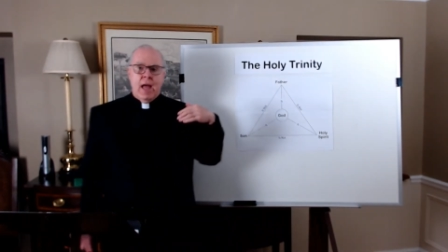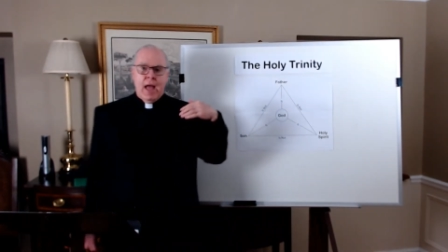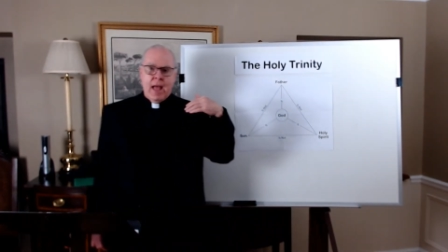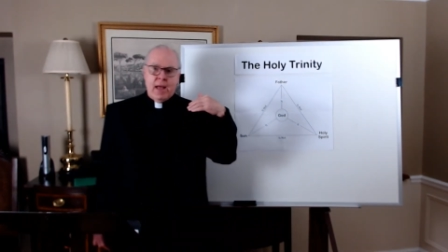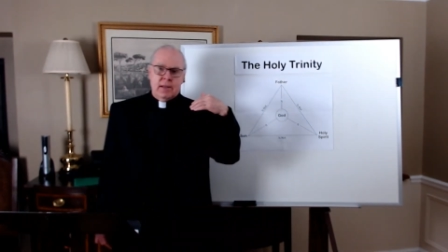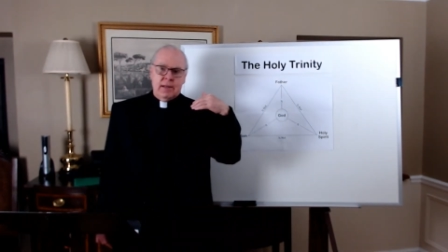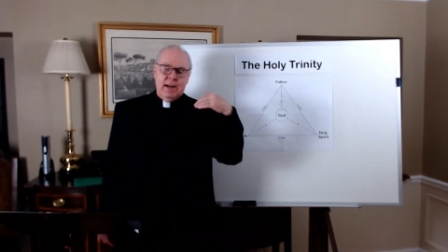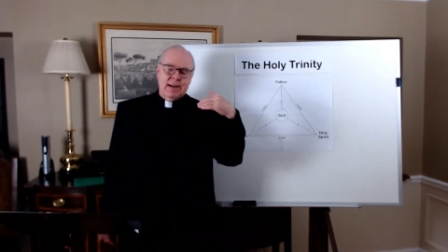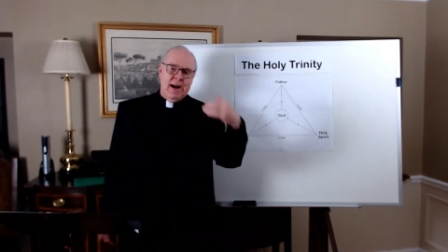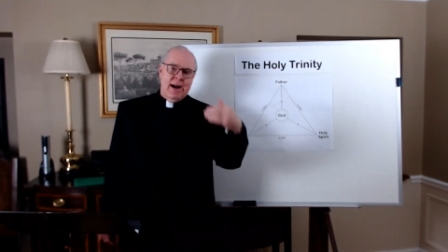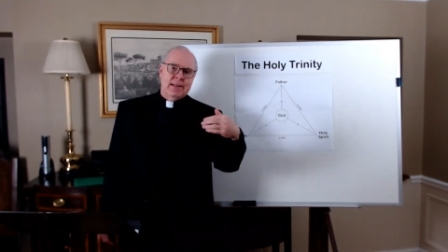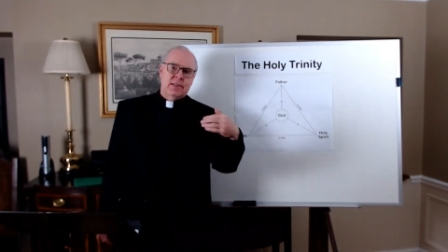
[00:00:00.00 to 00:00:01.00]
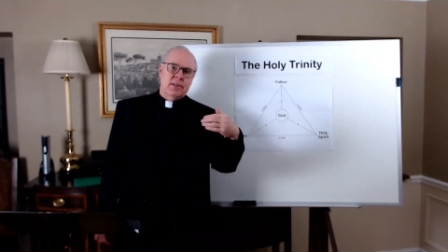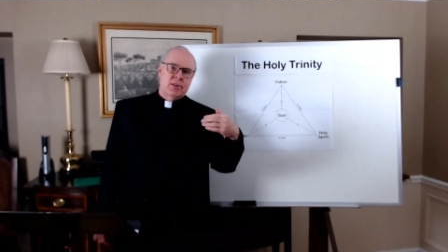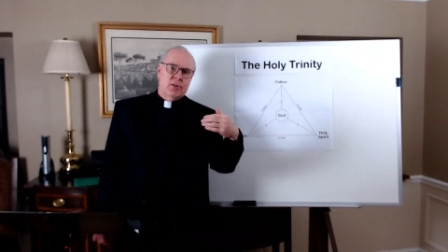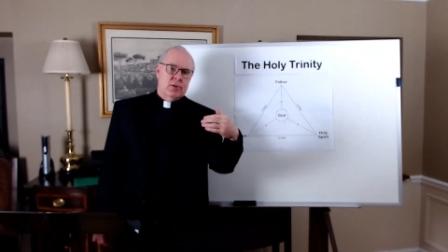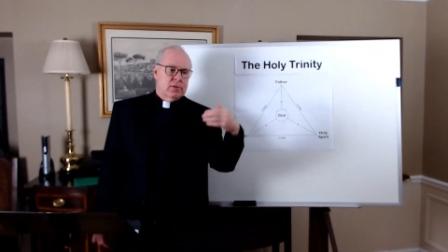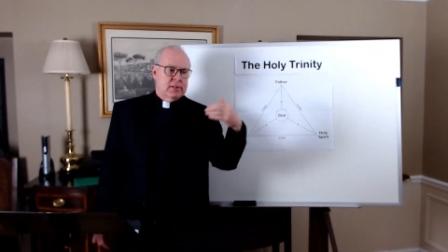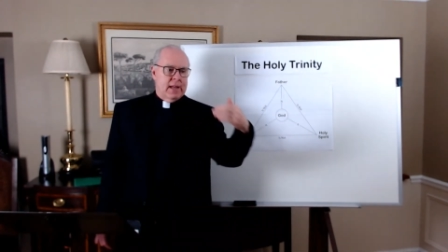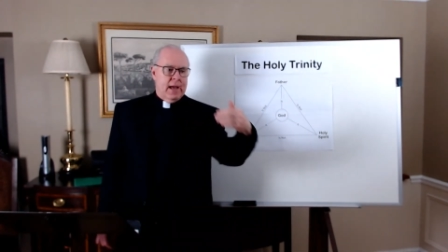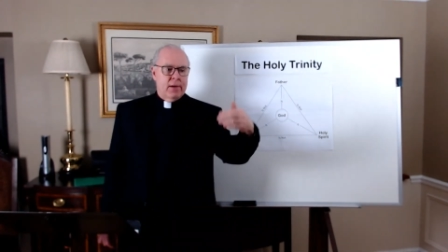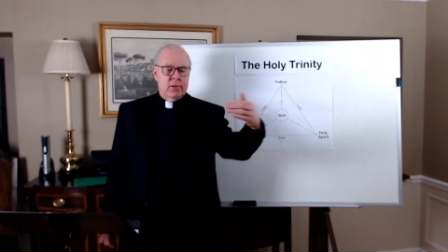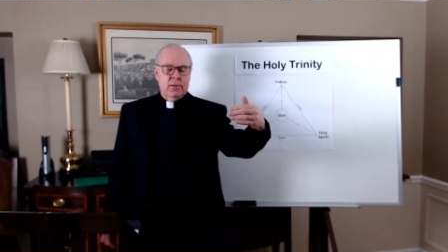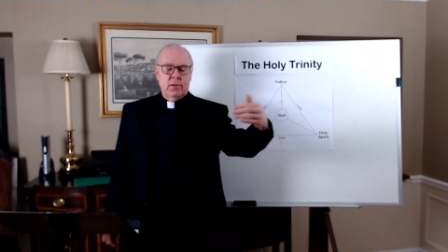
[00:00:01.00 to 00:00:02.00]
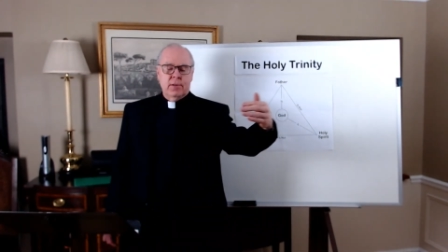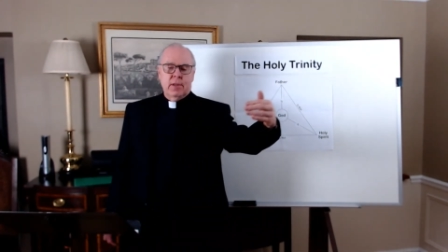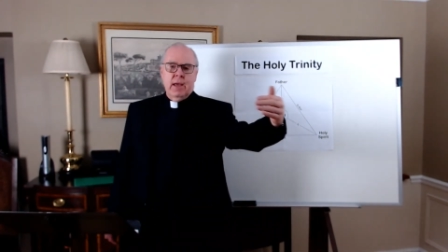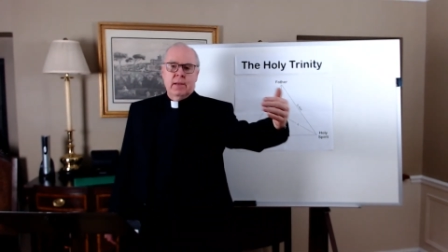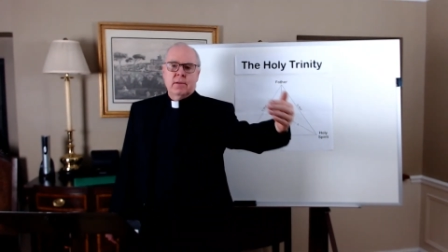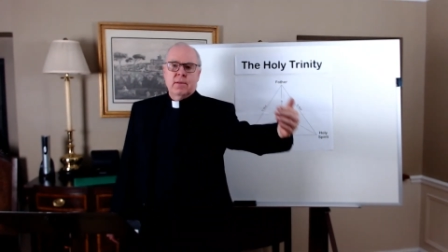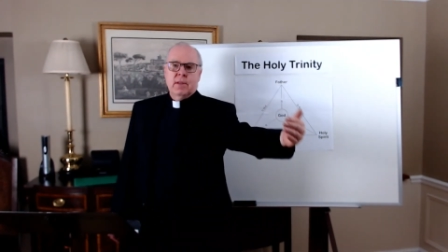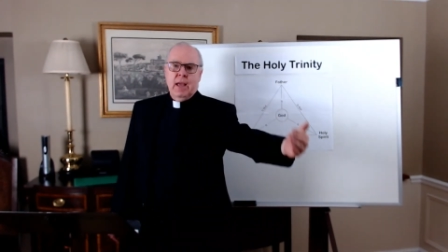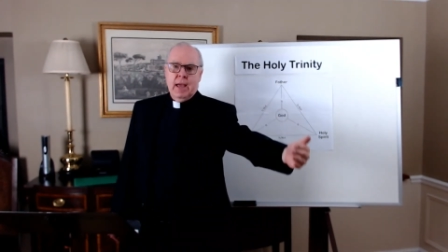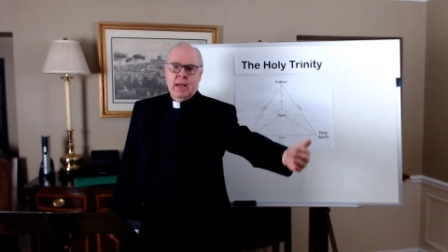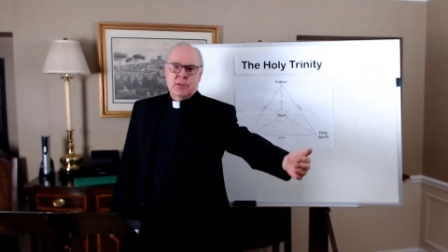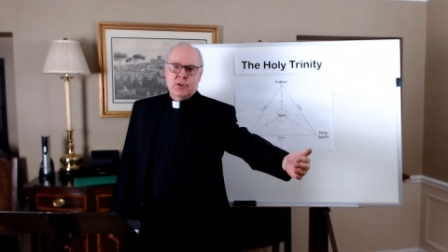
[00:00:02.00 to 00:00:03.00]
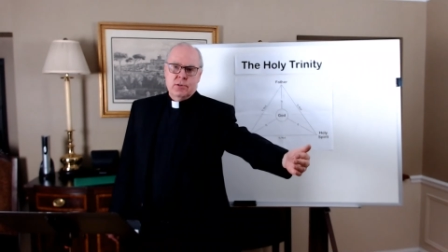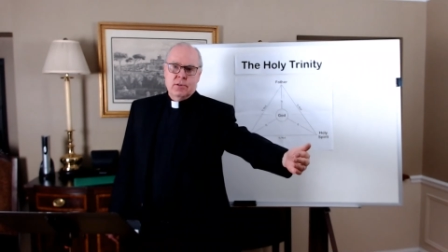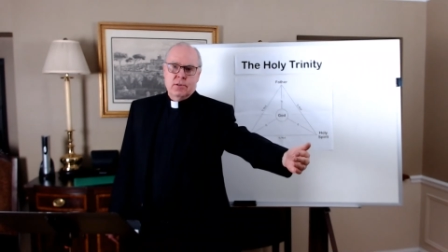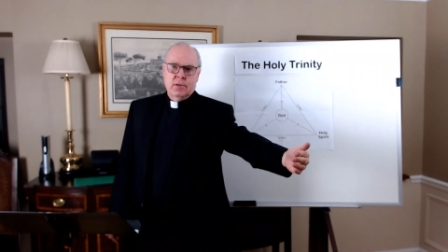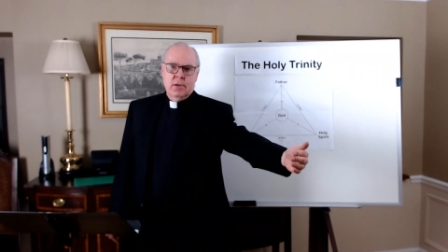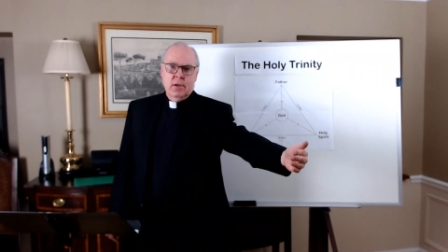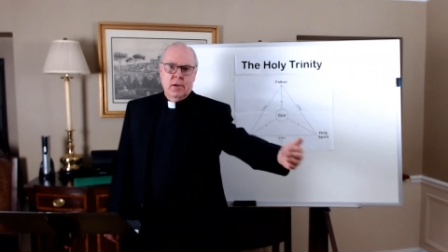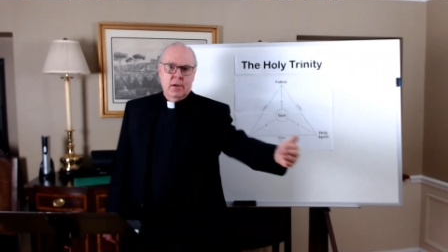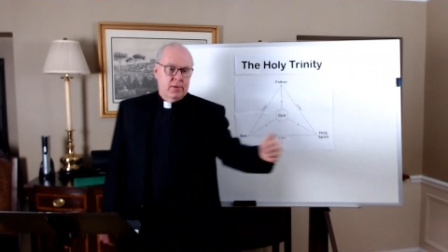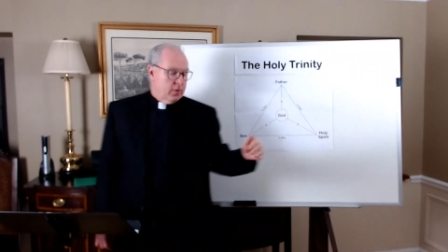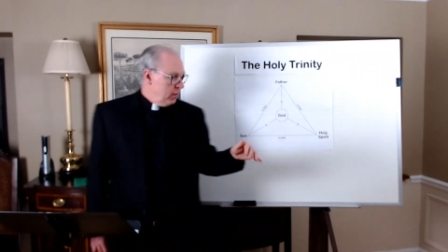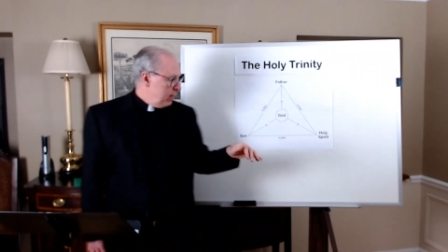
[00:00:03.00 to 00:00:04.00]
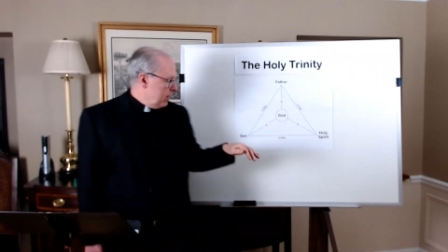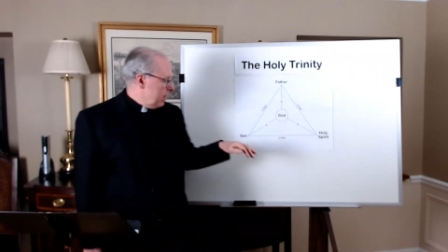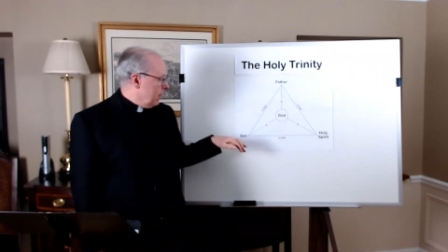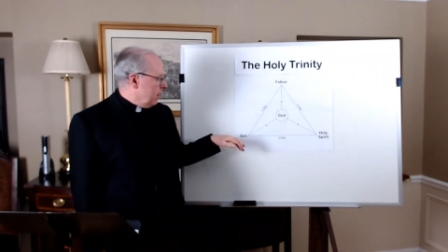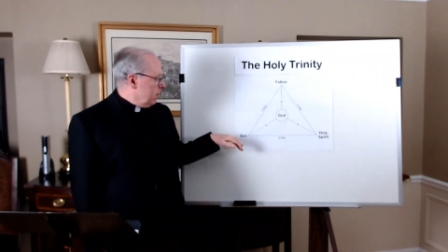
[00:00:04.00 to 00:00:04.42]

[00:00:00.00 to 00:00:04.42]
and guides the church down until the end of the ages. So he